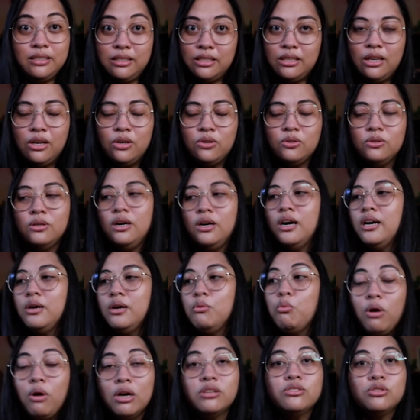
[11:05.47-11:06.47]
you know, I
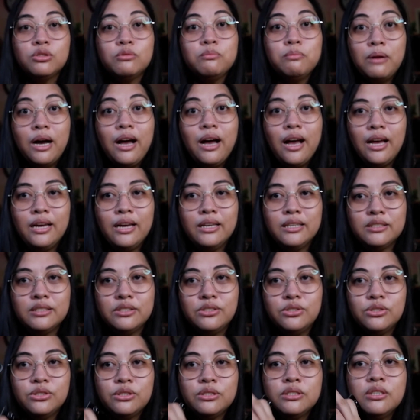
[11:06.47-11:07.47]
want to buy at
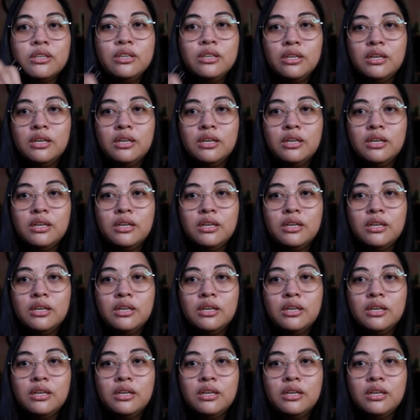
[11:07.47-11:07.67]
this